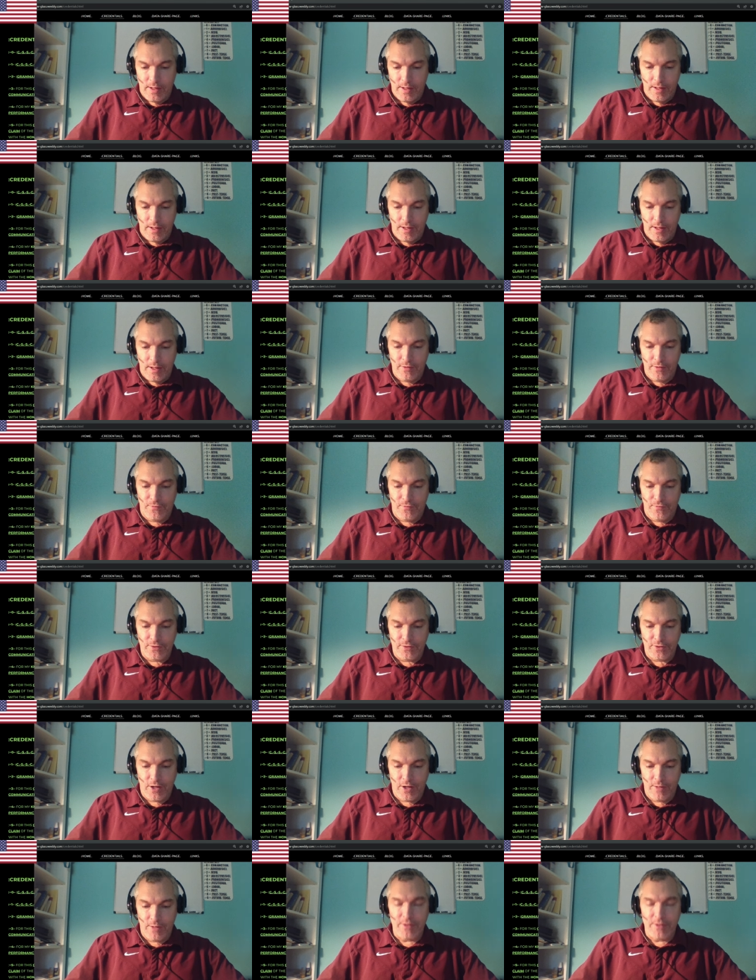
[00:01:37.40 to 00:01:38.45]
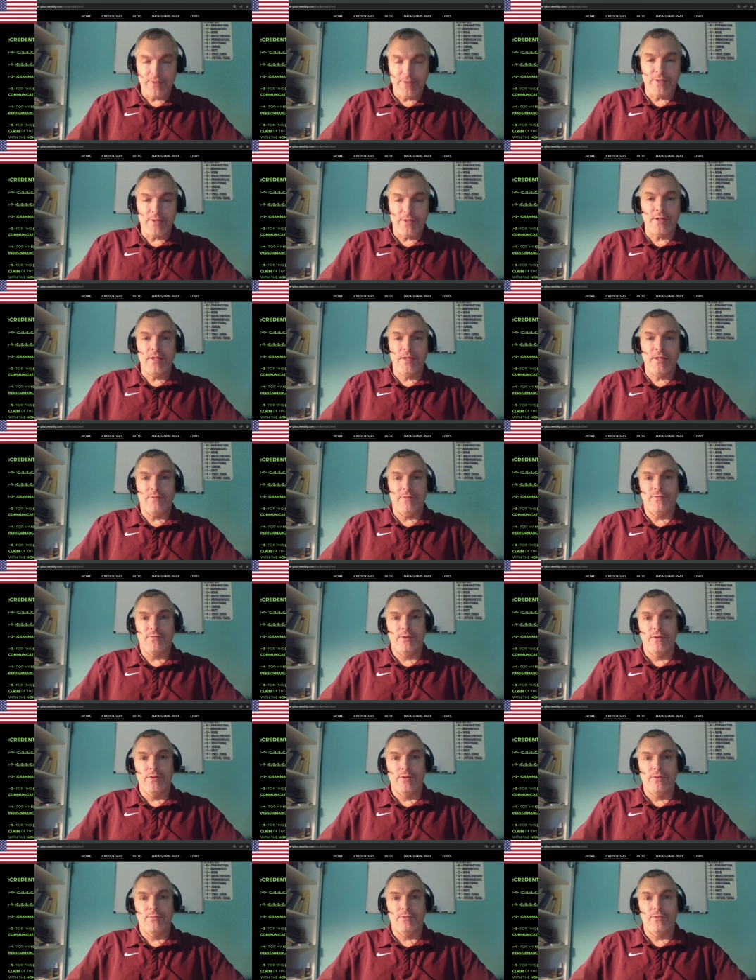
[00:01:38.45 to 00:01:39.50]
And the first comment that they left
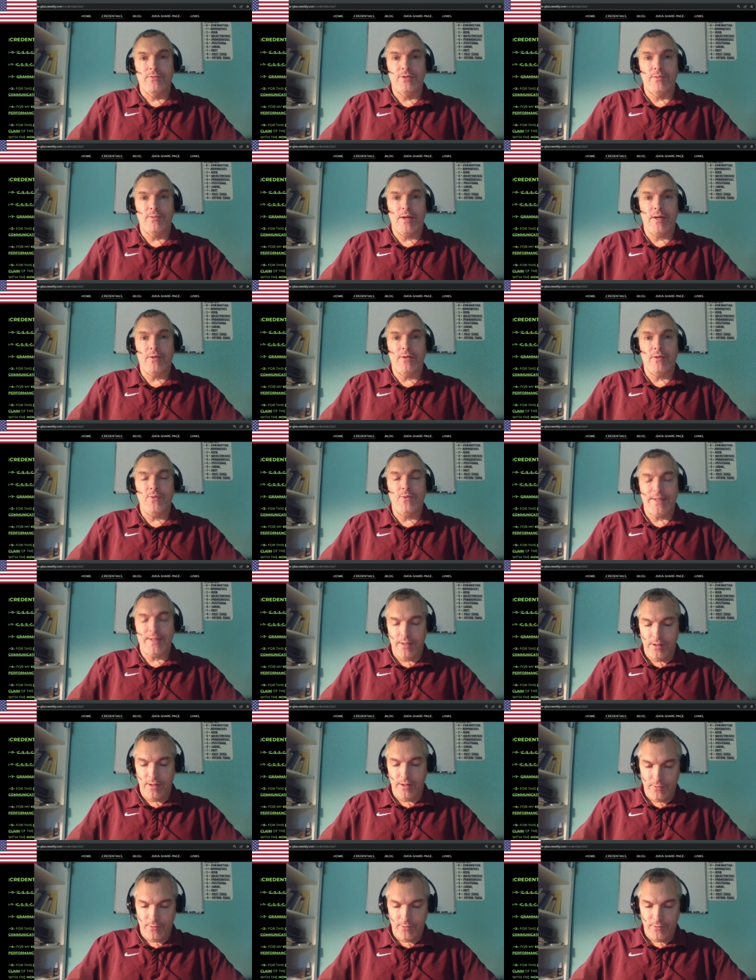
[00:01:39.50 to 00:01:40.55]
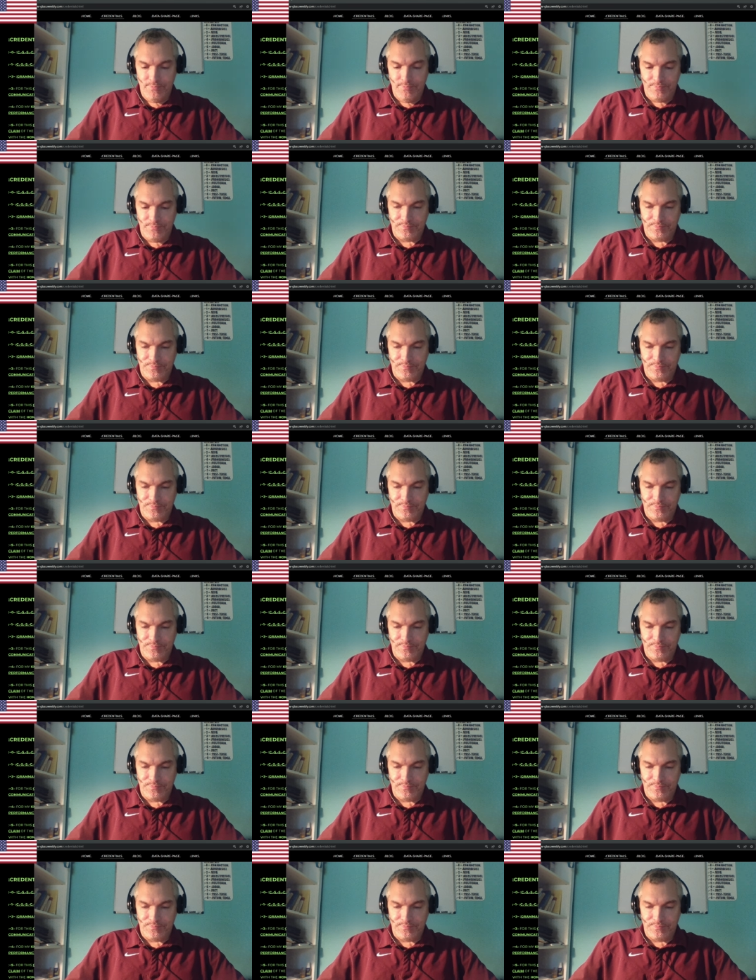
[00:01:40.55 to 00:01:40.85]
was about a week ago,